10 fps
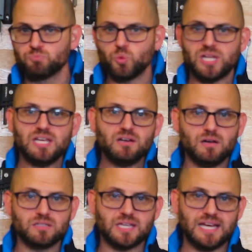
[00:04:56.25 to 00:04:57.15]
what he
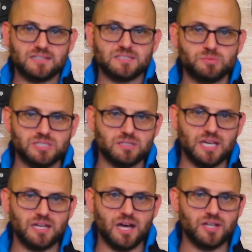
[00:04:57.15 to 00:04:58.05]
called a calcium
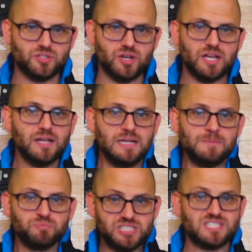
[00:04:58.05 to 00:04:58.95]
silicate hydrate
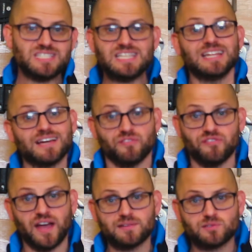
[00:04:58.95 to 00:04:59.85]
seeding
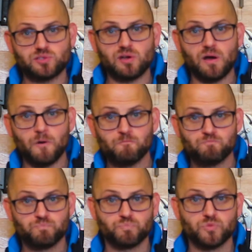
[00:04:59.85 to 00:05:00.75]
effect. So,